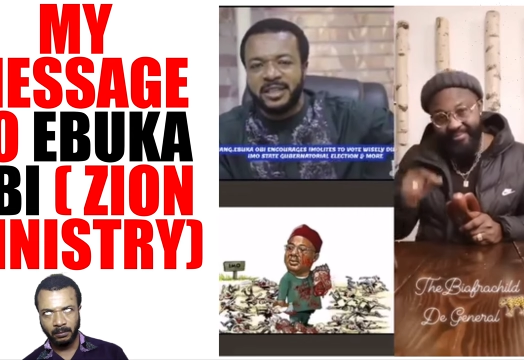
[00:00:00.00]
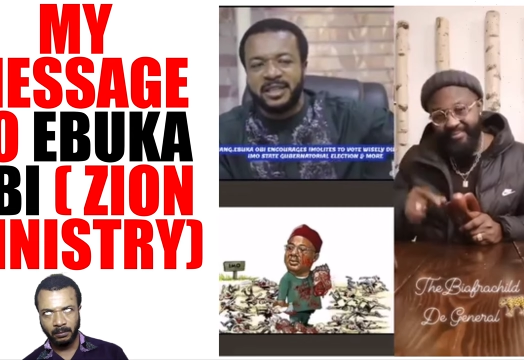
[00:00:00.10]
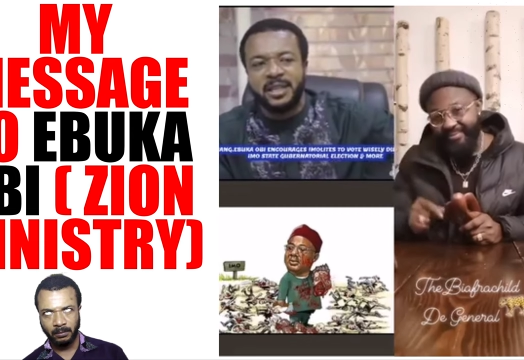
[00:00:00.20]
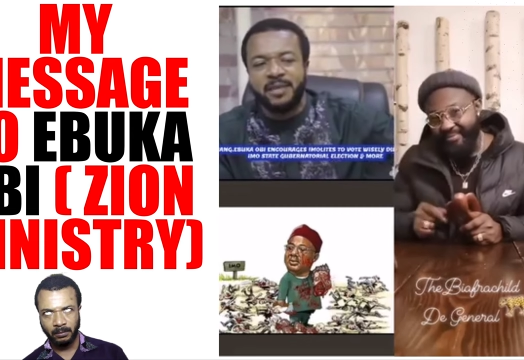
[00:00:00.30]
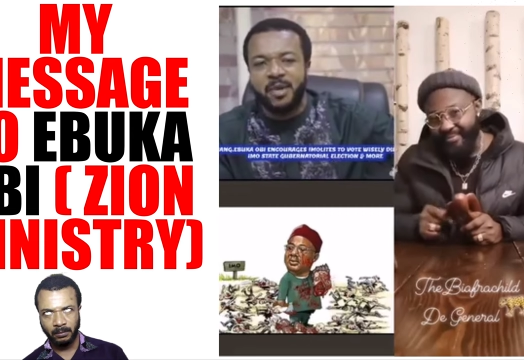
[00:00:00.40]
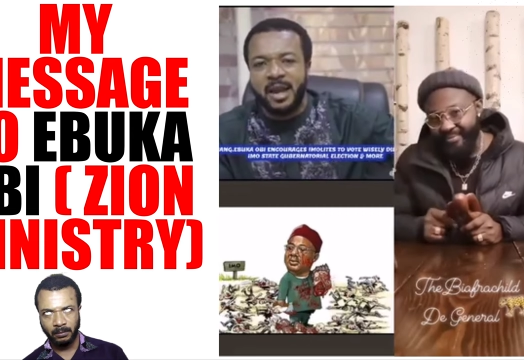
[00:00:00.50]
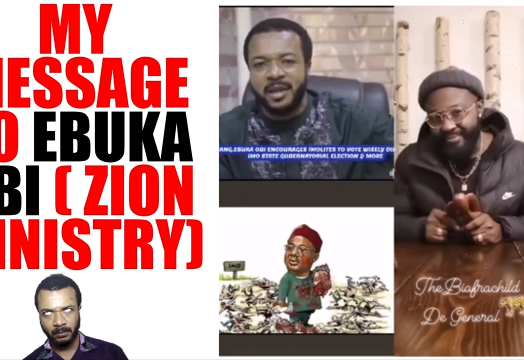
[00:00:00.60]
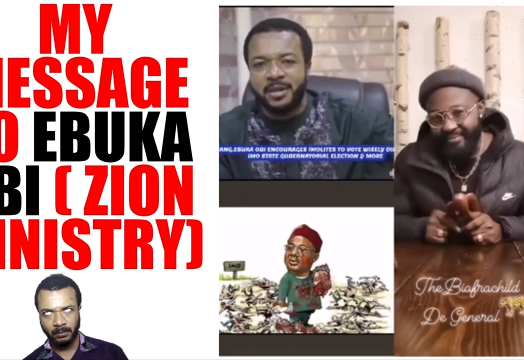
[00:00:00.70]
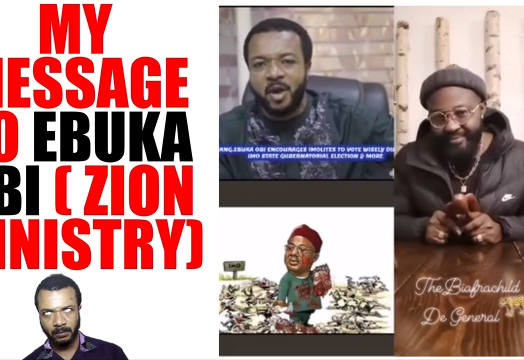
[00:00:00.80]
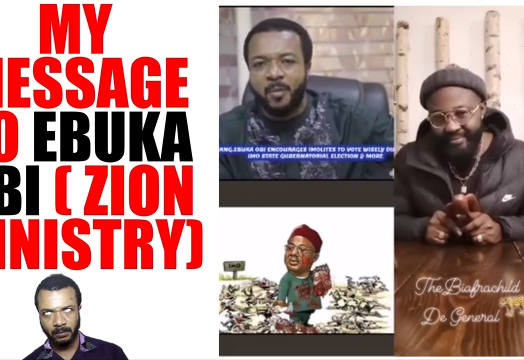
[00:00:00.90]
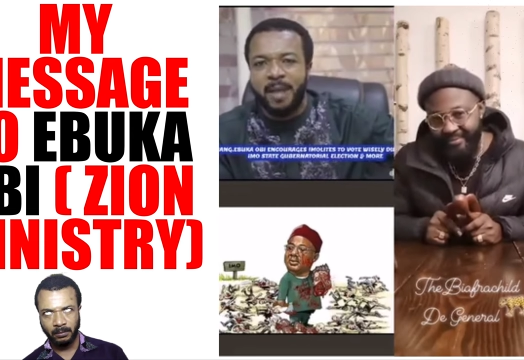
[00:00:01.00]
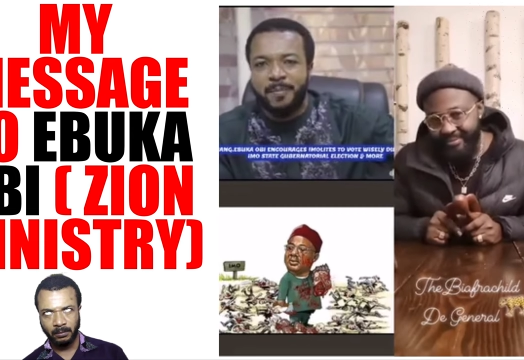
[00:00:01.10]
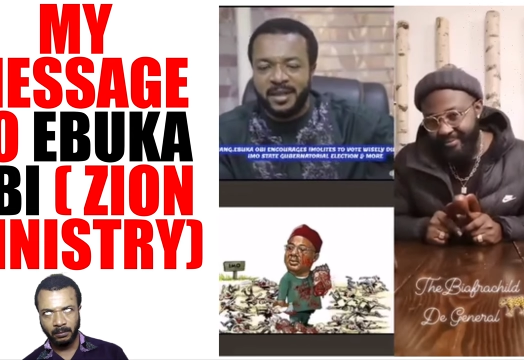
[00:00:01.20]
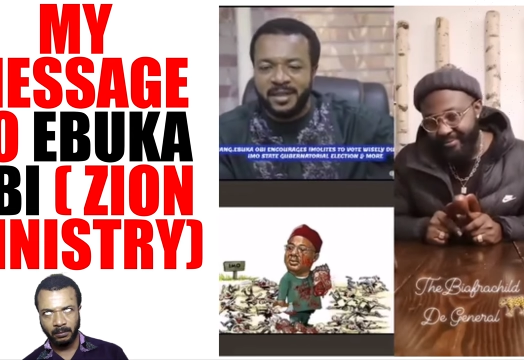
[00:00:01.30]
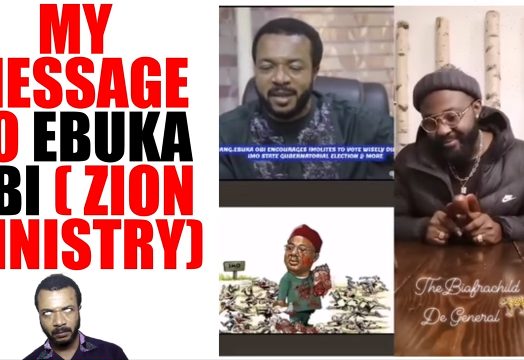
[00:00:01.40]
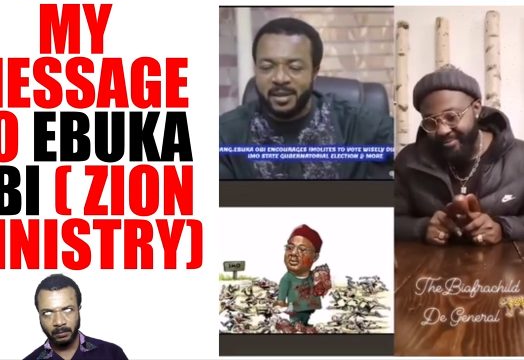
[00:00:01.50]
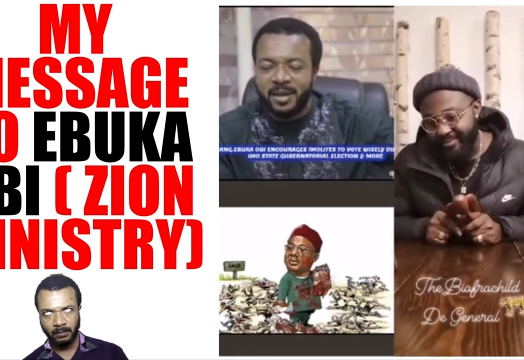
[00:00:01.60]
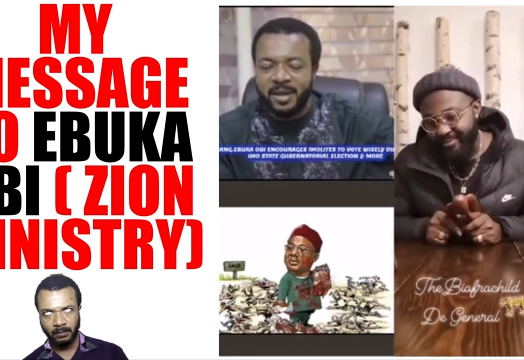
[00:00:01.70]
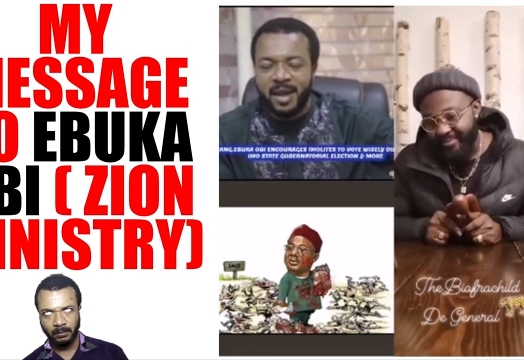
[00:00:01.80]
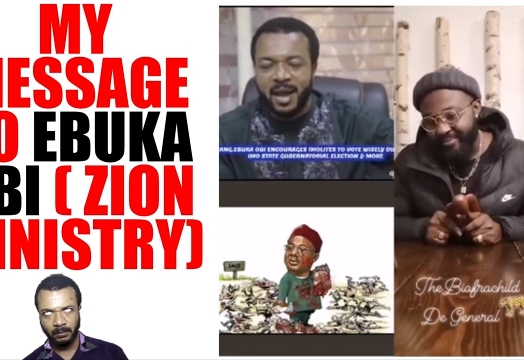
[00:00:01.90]
Speaker 1: in Igbo land on my birthday
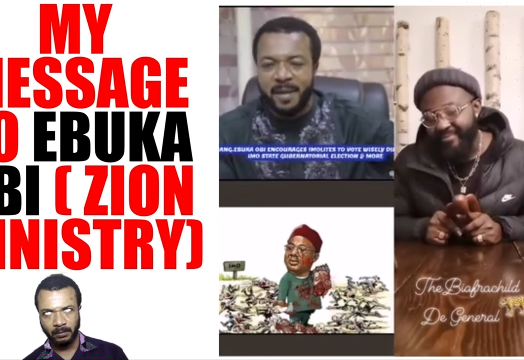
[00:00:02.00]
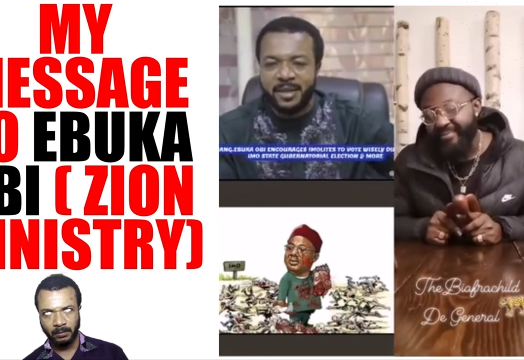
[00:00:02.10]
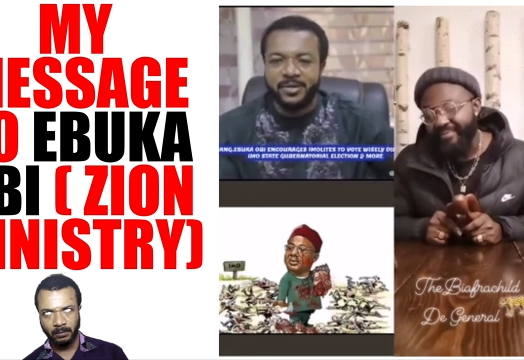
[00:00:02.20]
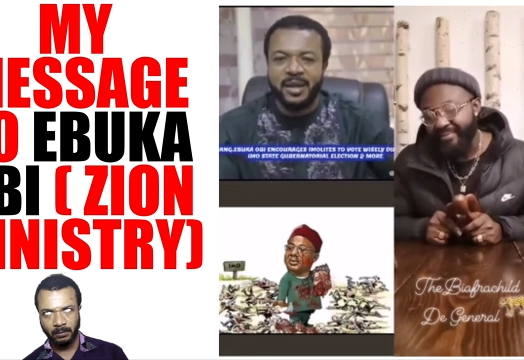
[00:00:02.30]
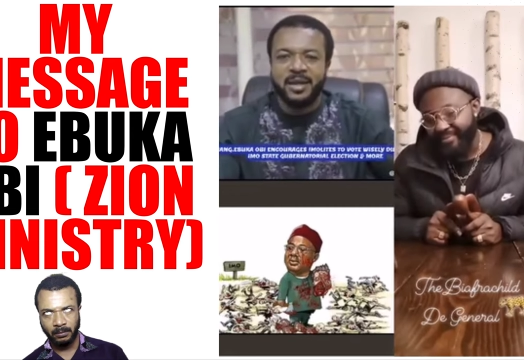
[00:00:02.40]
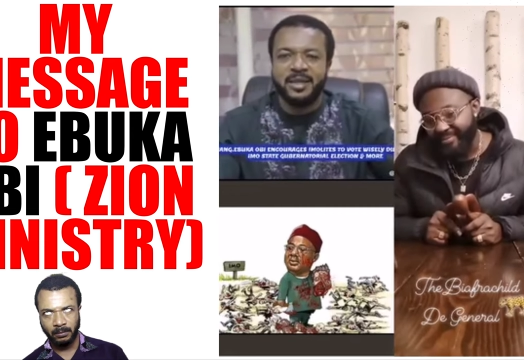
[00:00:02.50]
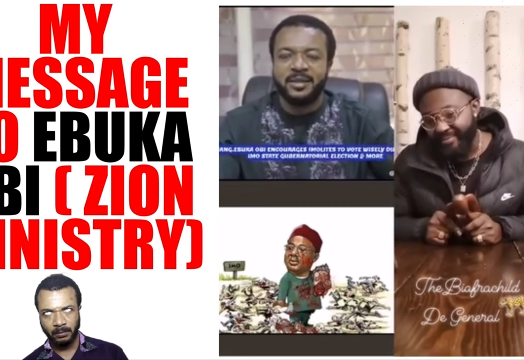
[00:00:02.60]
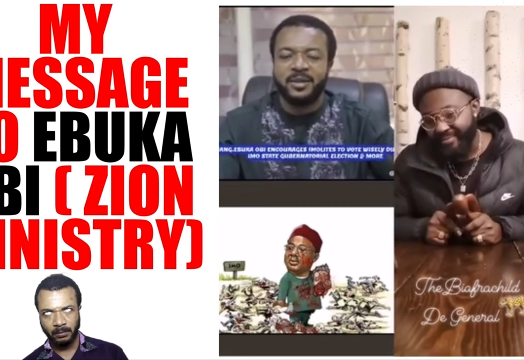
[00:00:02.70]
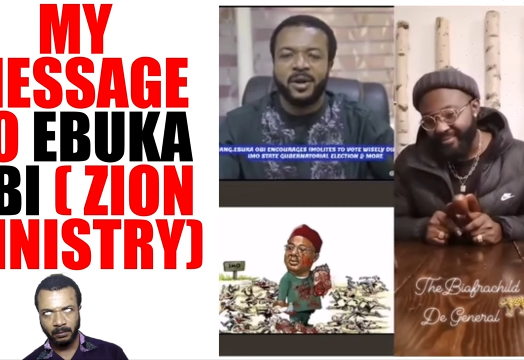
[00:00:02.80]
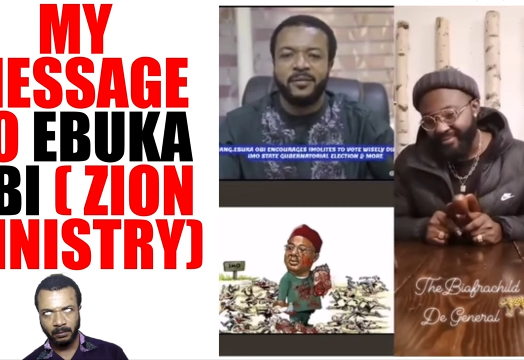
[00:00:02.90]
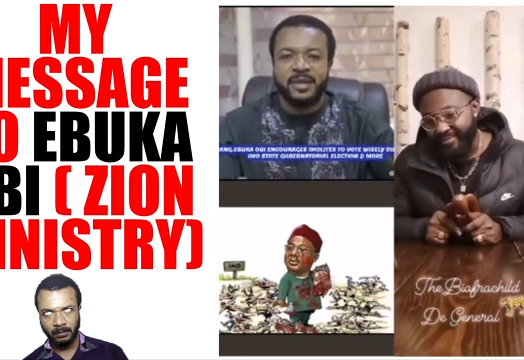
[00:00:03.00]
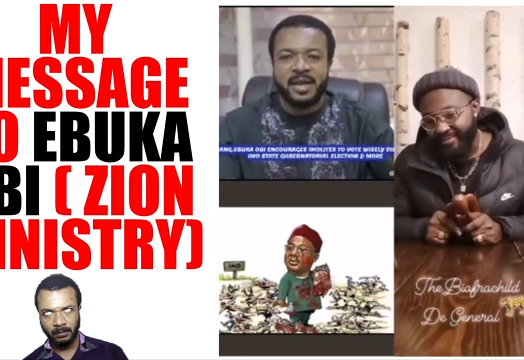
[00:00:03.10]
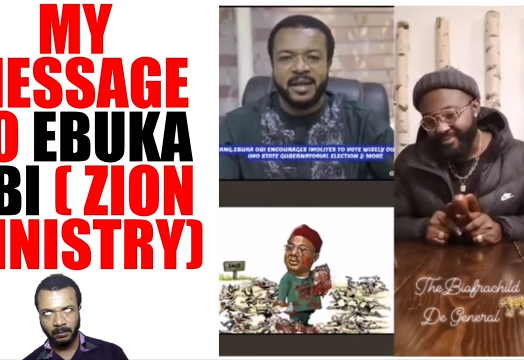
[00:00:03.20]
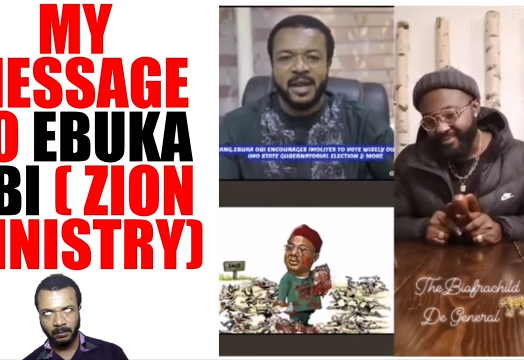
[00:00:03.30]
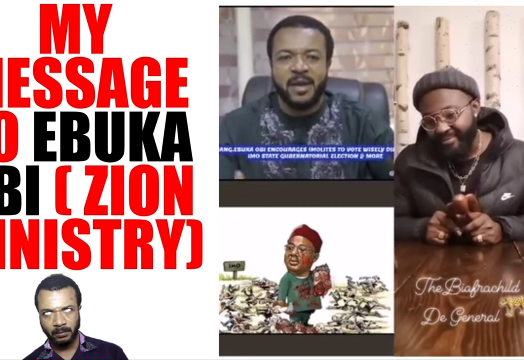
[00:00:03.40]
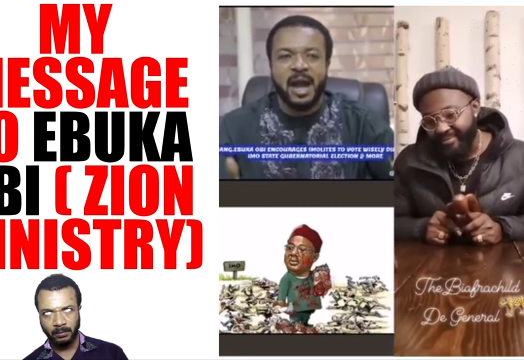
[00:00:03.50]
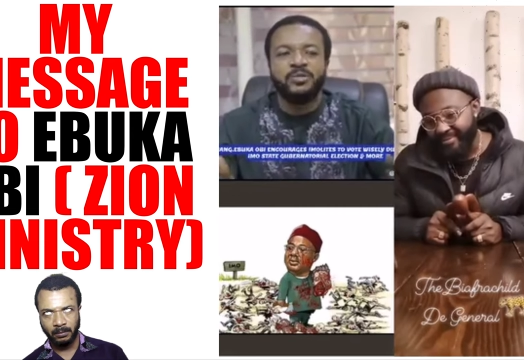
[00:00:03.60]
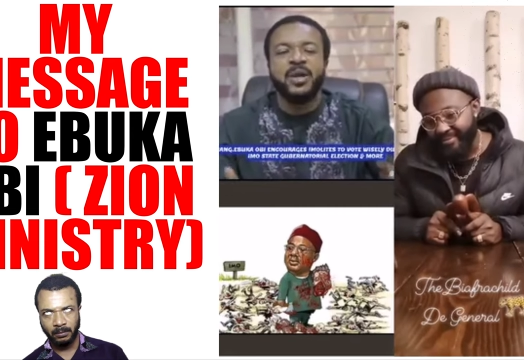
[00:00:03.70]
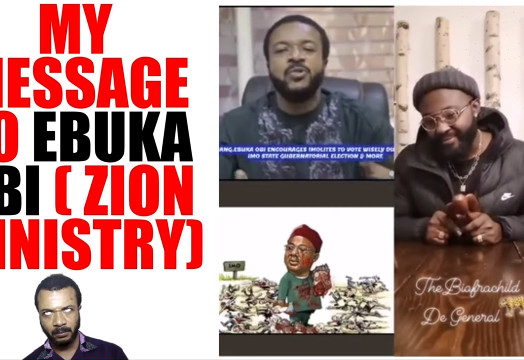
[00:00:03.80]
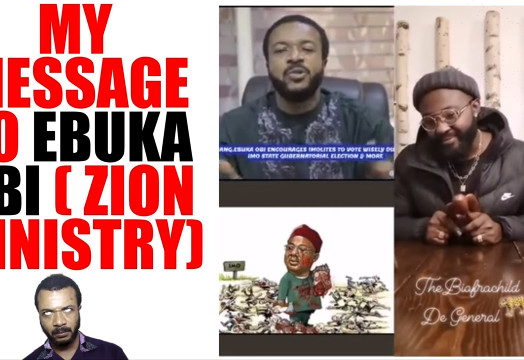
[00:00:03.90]
about release of Nnamdi Kanu, how
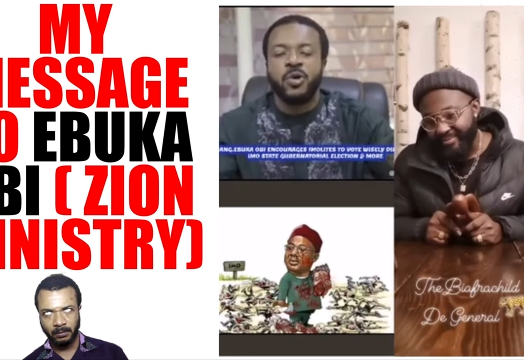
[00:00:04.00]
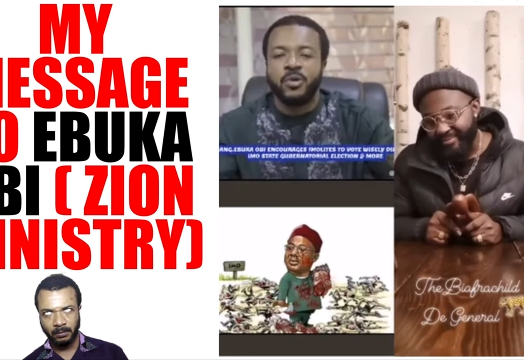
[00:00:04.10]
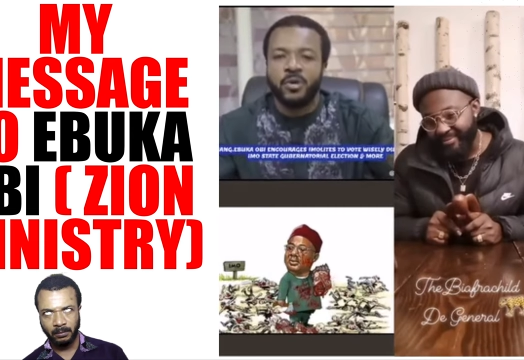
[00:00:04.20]
they will go.